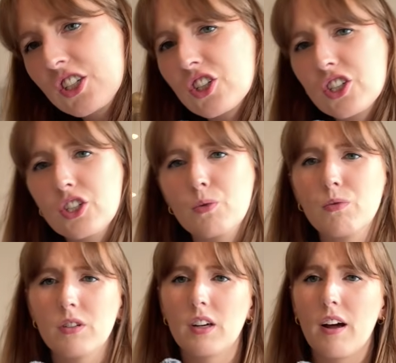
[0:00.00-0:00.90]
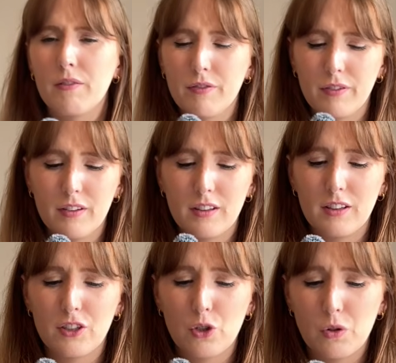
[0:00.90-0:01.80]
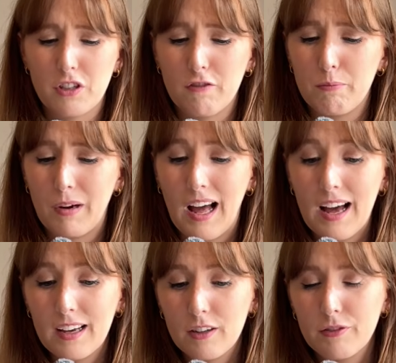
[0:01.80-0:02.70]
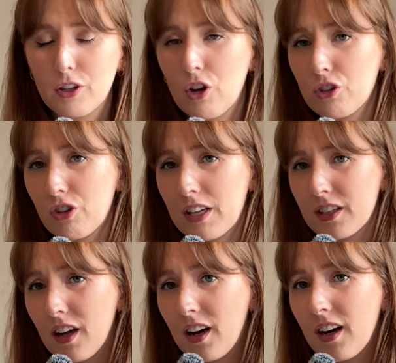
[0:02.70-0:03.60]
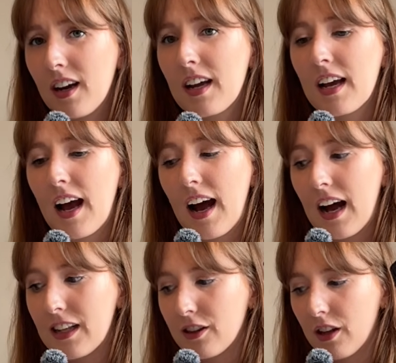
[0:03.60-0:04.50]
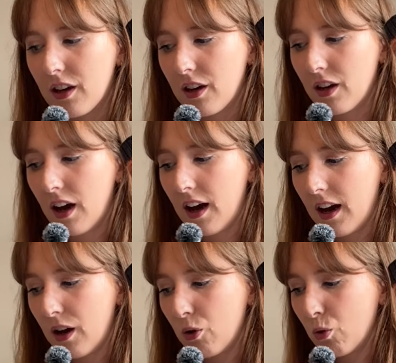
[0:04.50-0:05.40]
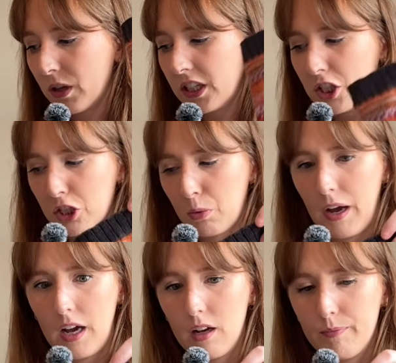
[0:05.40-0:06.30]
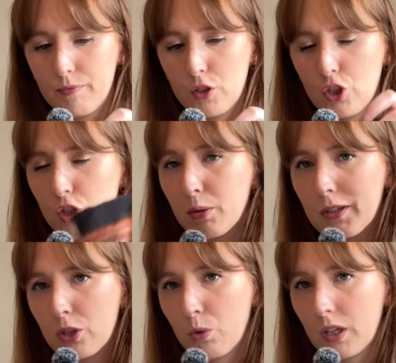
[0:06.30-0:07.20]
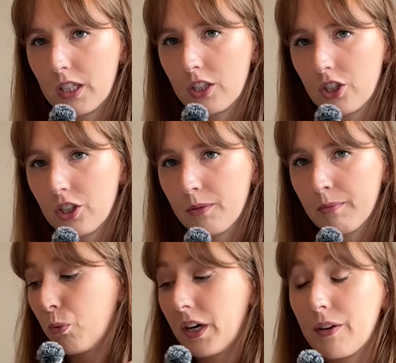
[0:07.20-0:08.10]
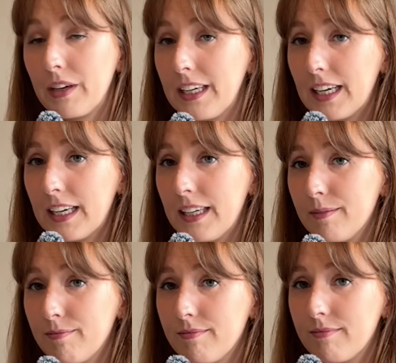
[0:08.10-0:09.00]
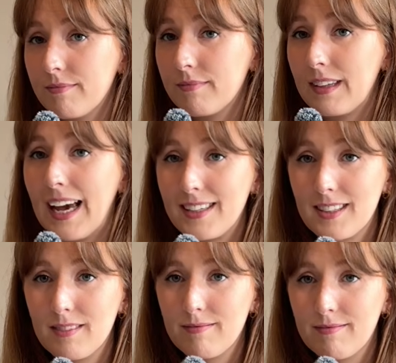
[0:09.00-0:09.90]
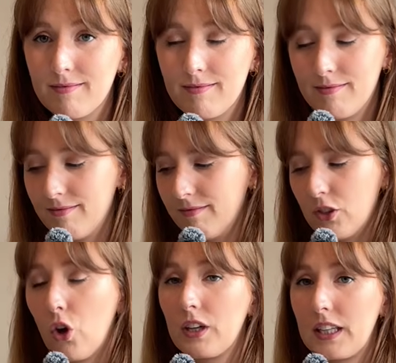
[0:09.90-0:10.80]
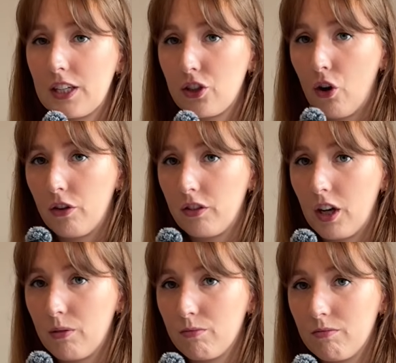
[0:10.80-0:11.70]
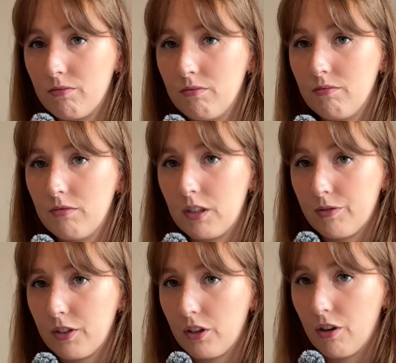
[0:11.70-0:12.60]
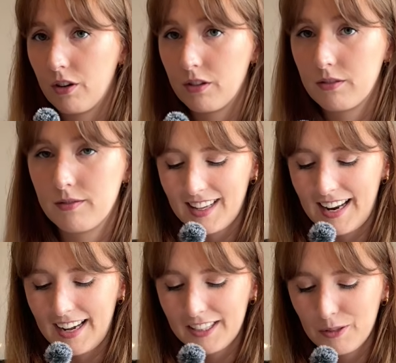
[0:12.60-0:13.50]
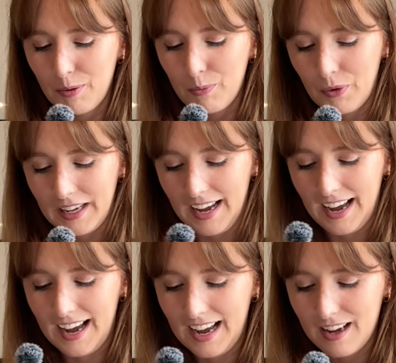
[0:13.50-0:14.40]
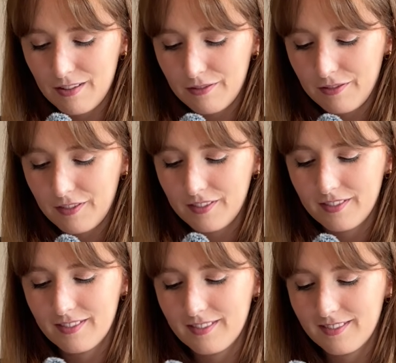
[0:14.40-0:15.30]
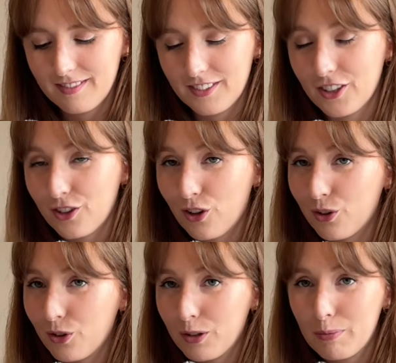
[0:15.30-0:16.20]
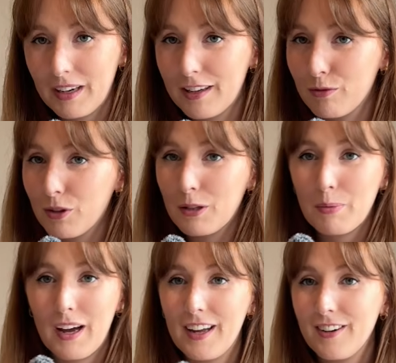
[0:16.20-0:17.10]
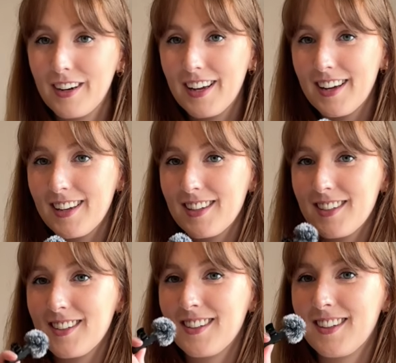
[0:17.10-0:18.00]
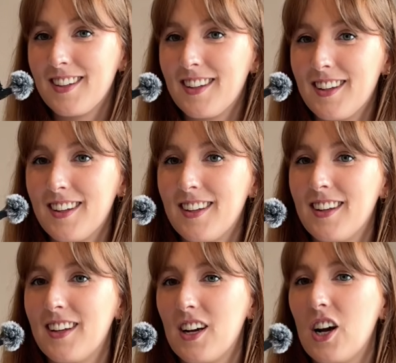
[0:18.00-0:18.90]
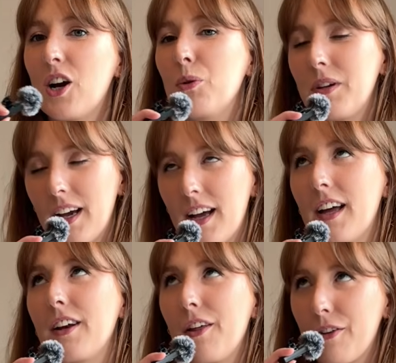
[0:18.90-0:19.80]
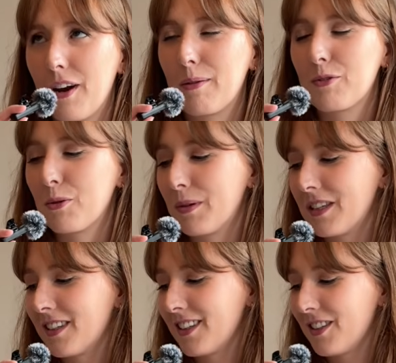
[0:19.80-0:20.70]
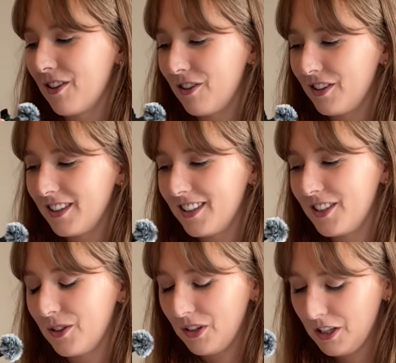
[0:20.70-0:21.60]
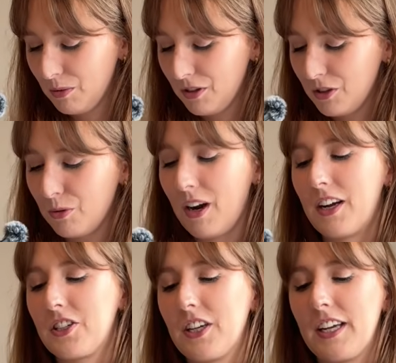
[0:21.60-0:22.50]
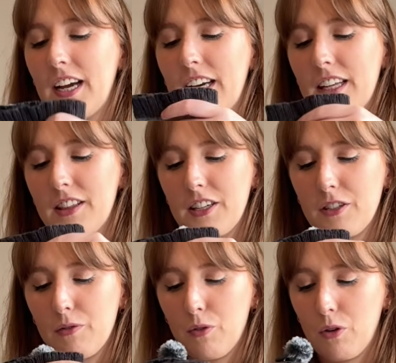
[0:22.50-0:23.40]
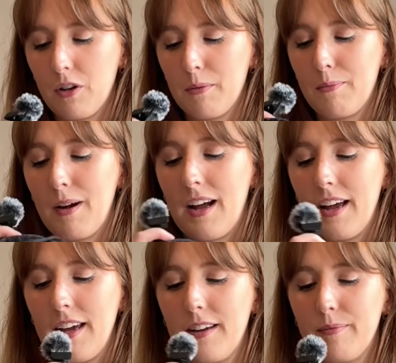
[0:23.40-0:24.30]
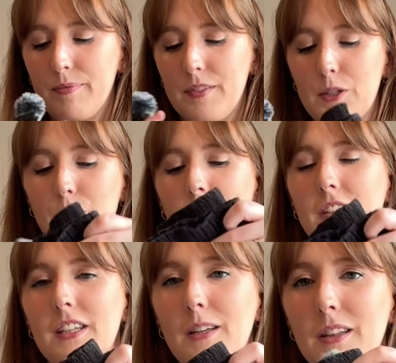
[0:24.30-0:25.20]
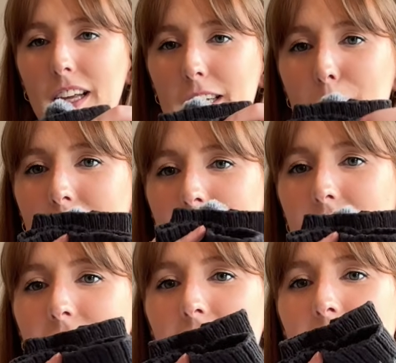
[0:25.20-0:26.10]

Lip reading: Just don't love the choice of black for contrast color, and the orange as well. So much orange. Would I reknit it? Yes. Not in this yarn though. Different yarn. The next one we have, you're not gonna believe what the pattern is. Oh yeah, another I'm So Basic sock. So these ones were actually, I knit these for my, this one looks a little less messy.